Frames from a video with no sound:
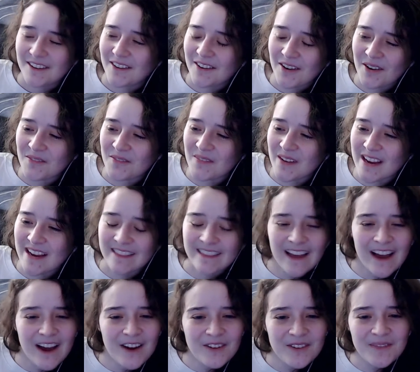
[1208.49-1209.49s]
Oh man,
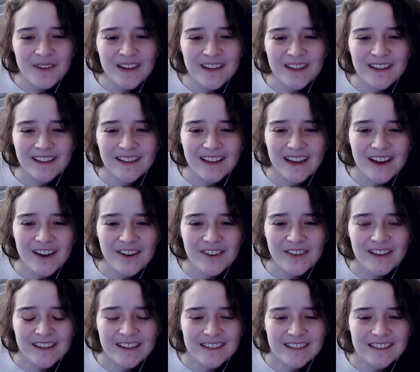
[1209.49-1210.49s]
that would be
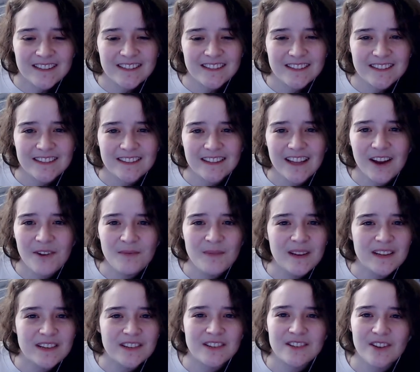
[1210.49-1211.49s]
hilarious. That would
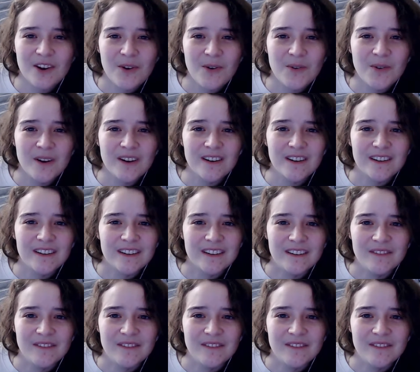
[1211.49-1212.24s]
be so good.